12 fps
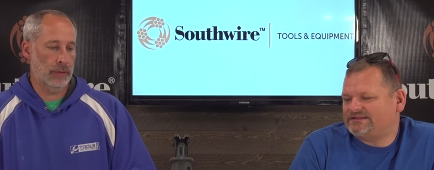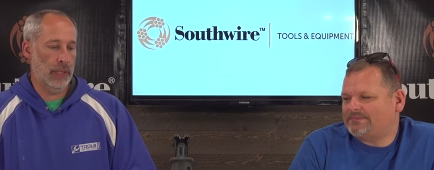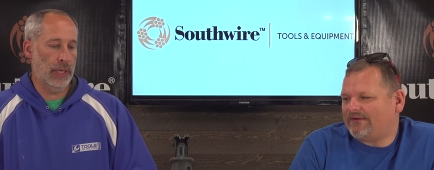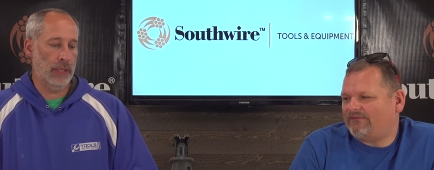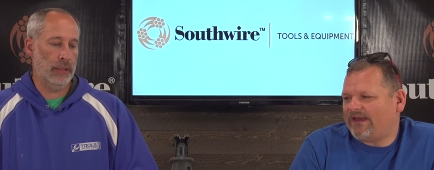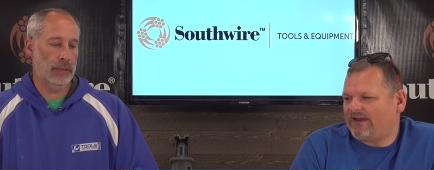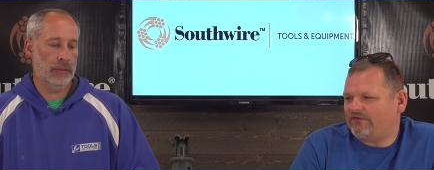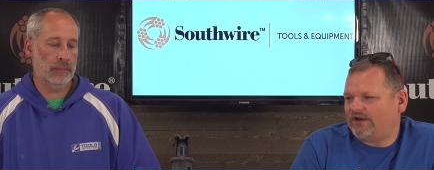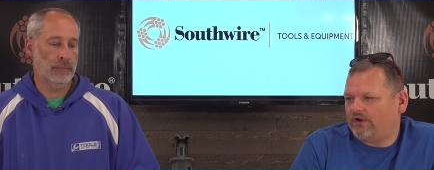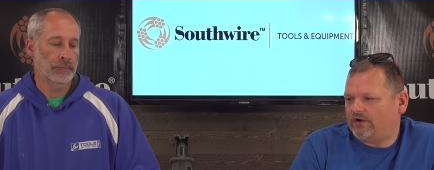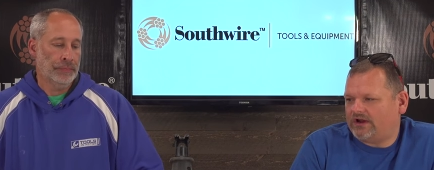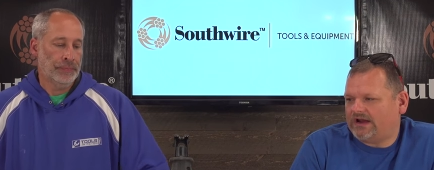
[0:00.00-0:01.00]
Speaker 1: is yeah. my
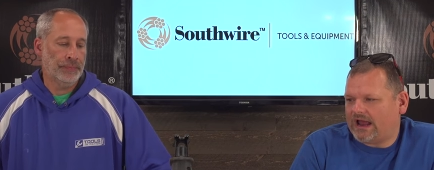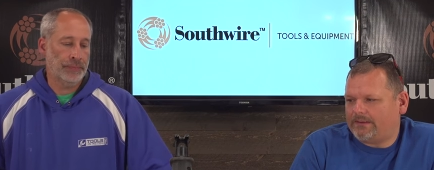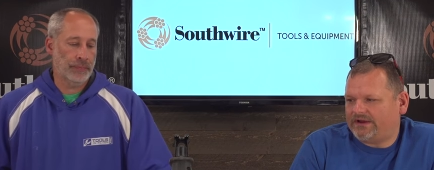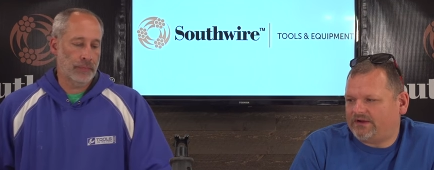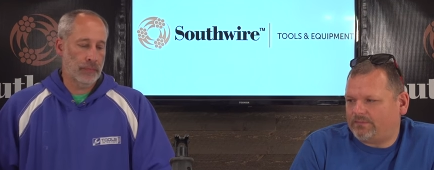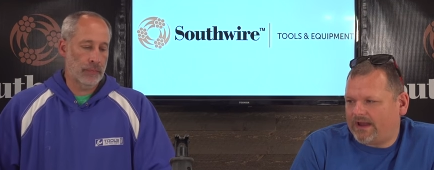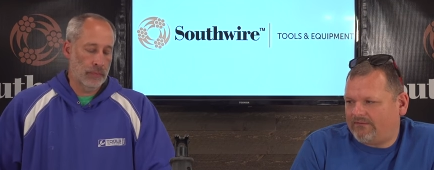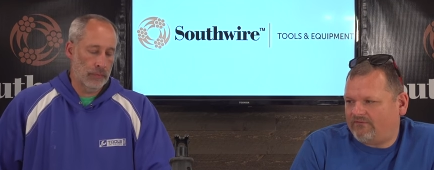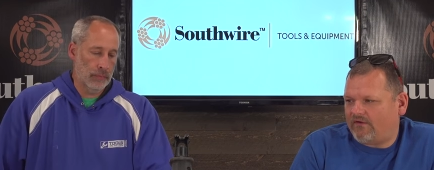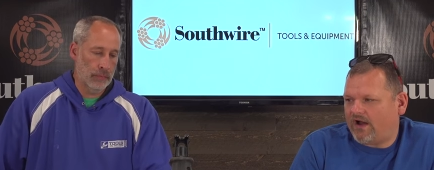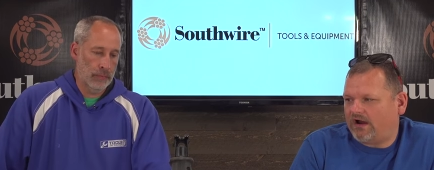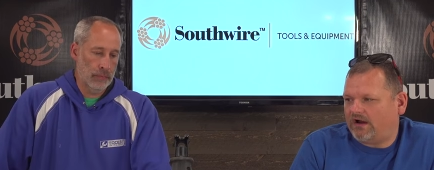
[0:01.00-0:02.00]
favorite ergonomic by
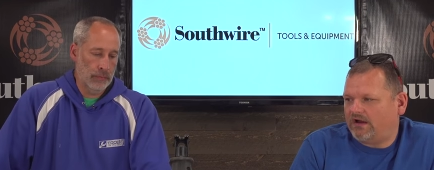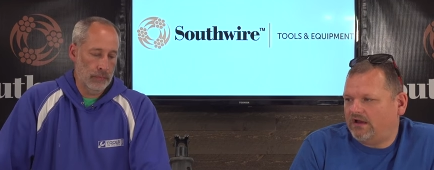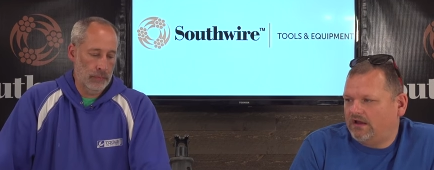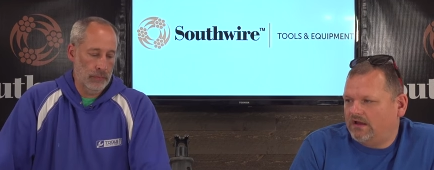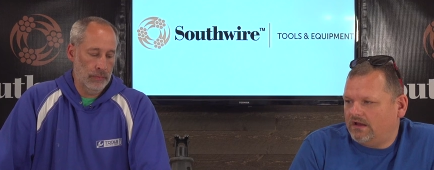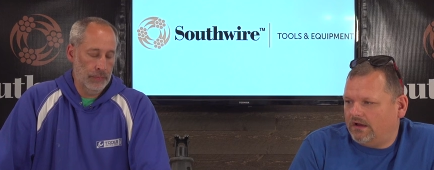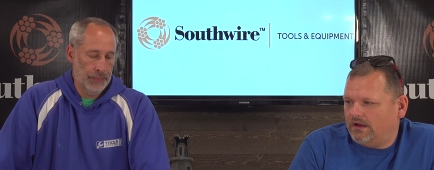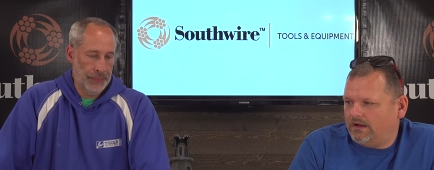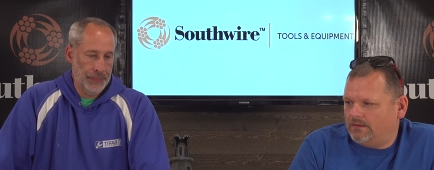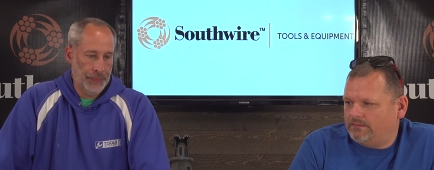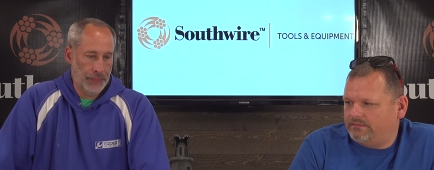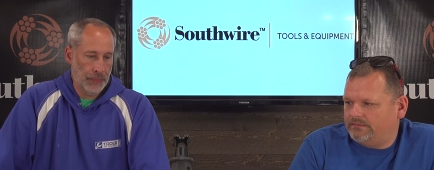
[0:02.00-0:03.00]
far.
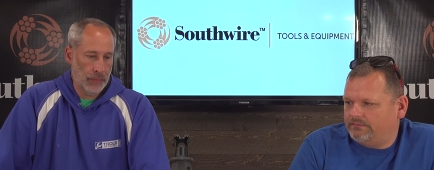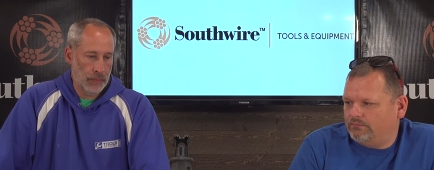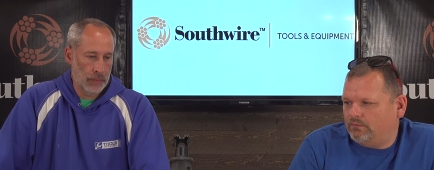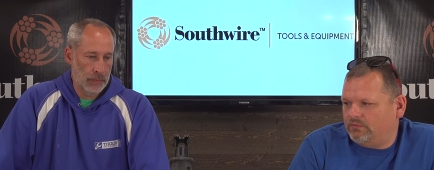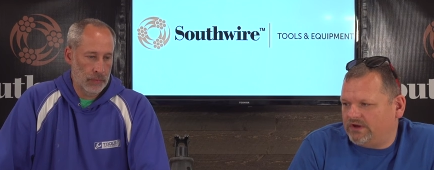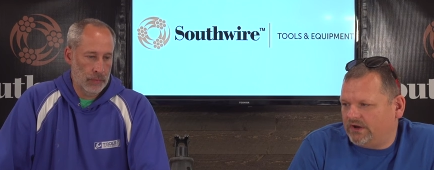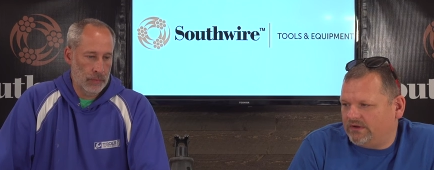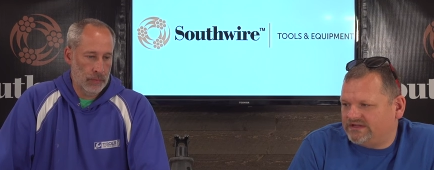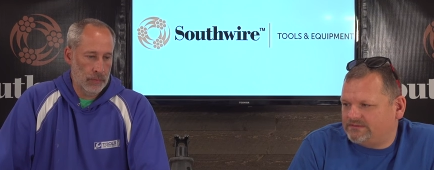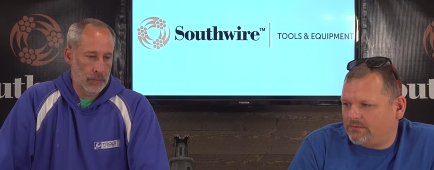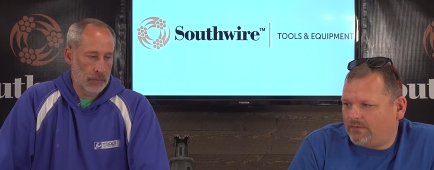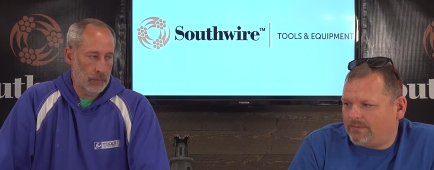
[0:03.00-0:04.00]
Um, you know,
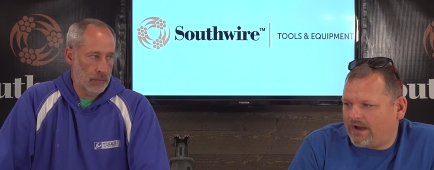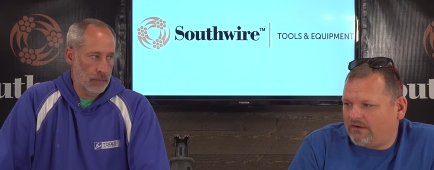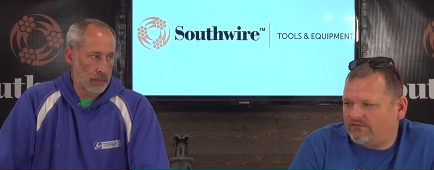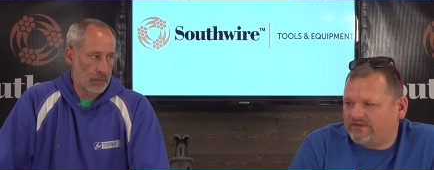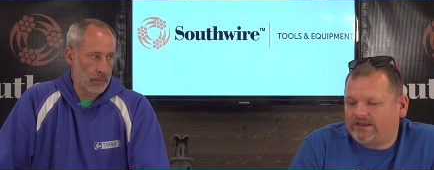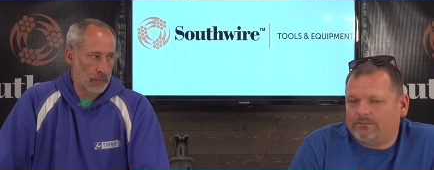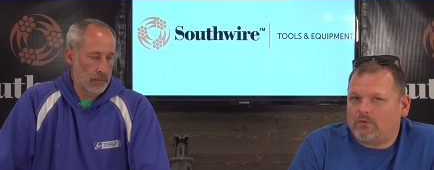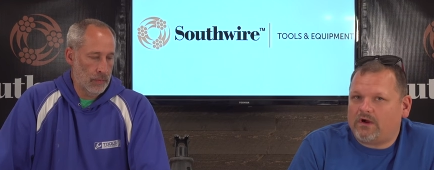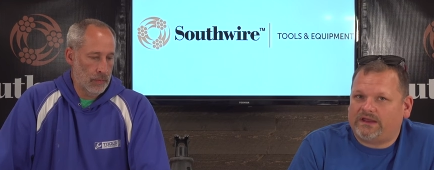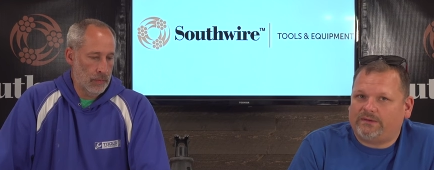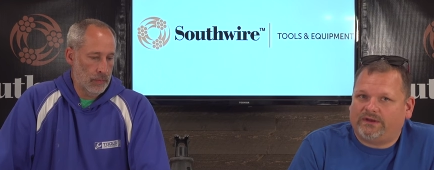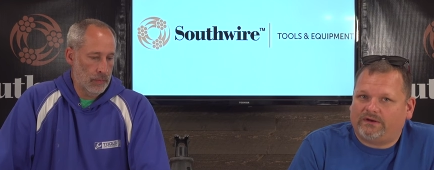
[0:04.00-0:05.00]
is it more powerful than the
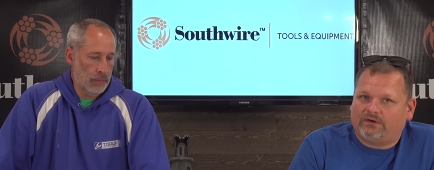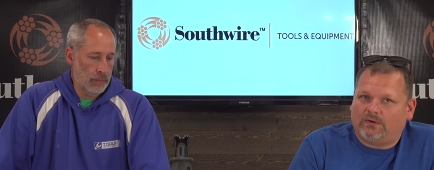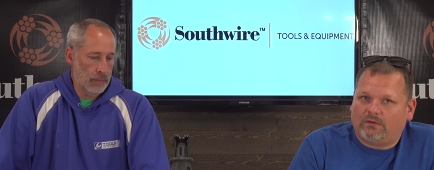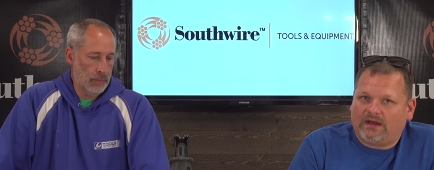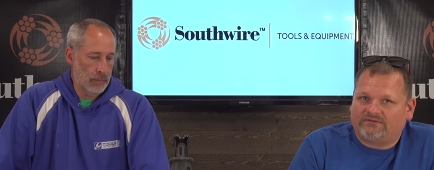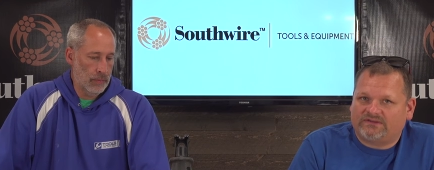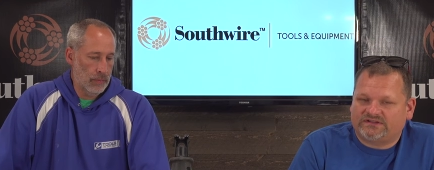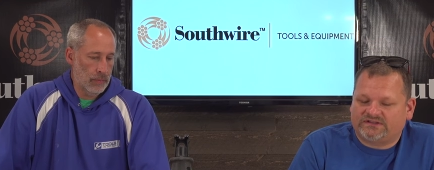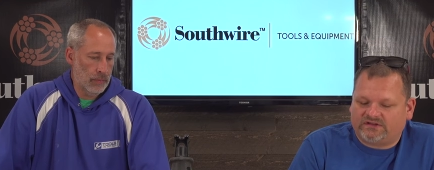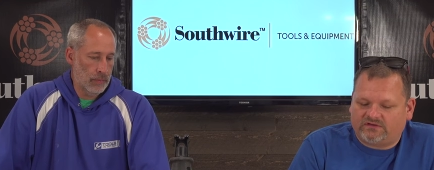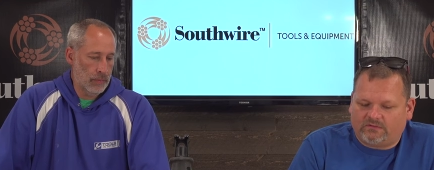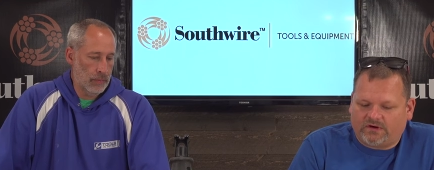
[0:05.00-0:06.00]
Milwaukee? We don't know. We'll have to
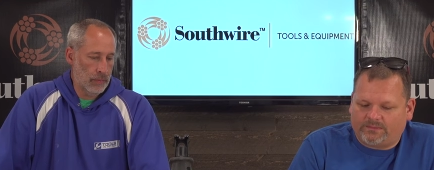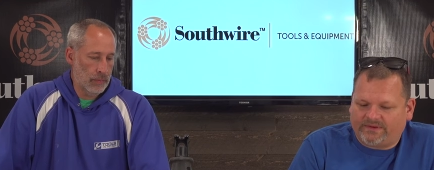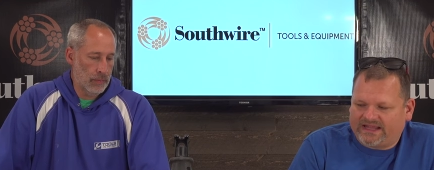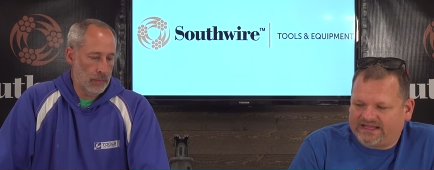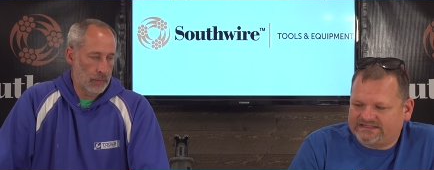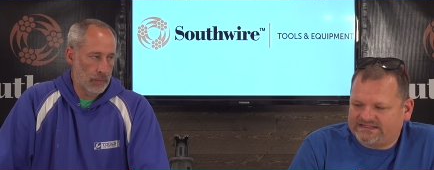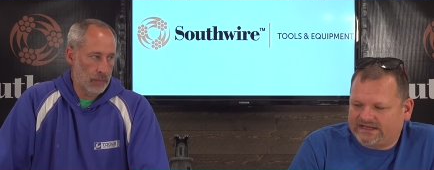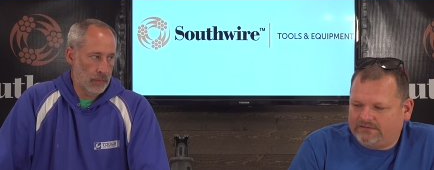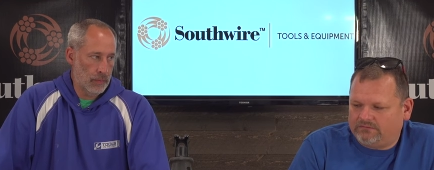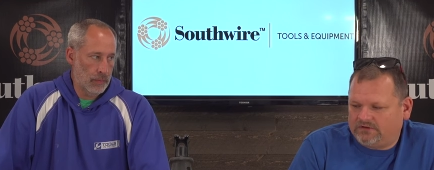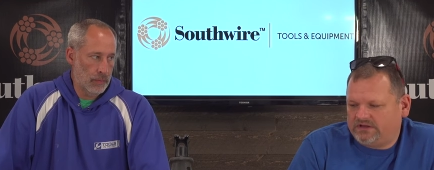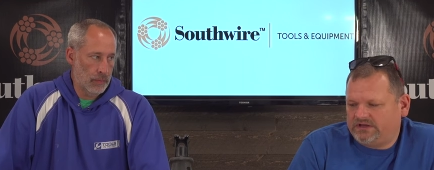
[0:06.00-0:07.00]
throw it up against
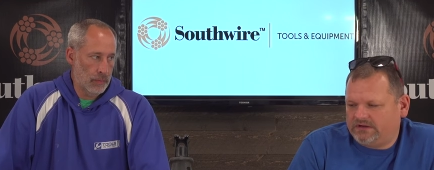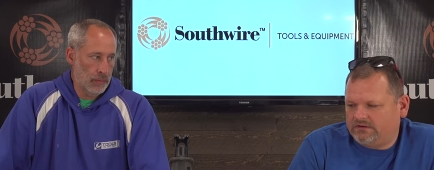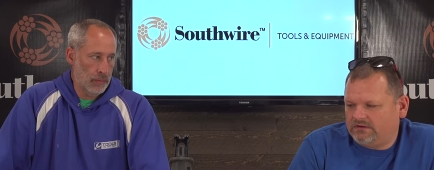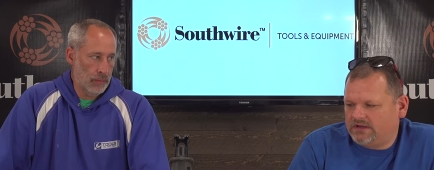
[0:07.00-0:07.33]
it and we'll, you know,